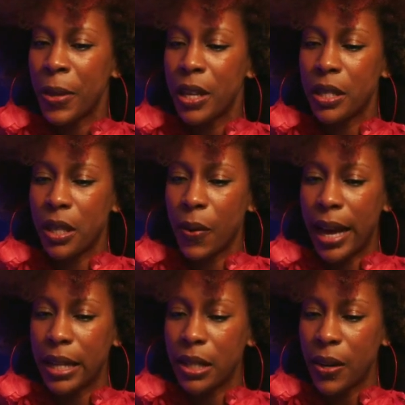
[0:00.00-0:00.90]
So
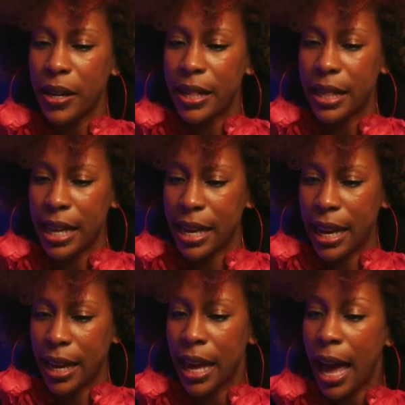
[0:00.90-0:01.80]
I started
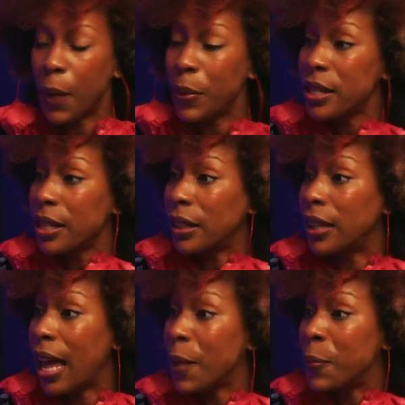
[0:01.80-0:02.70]
thinking, I went to the
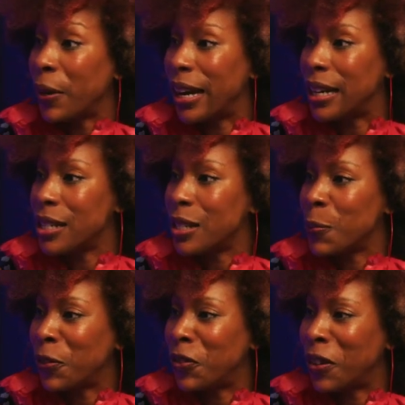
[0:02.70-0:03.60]
library, and this is
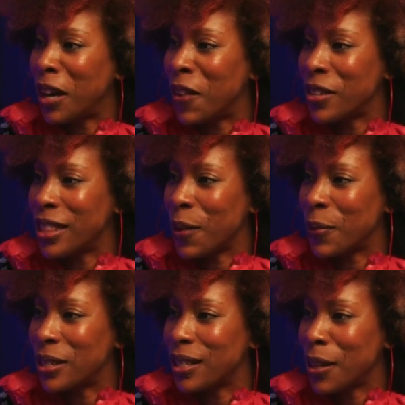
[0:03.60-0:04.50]
before everything
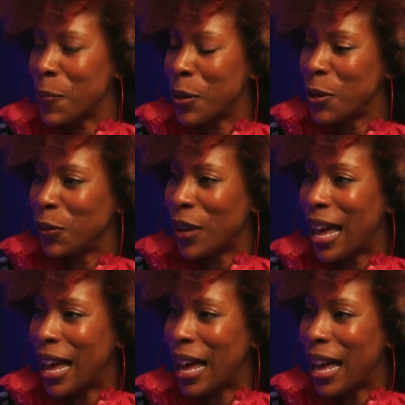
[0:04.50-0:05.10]
was computerized.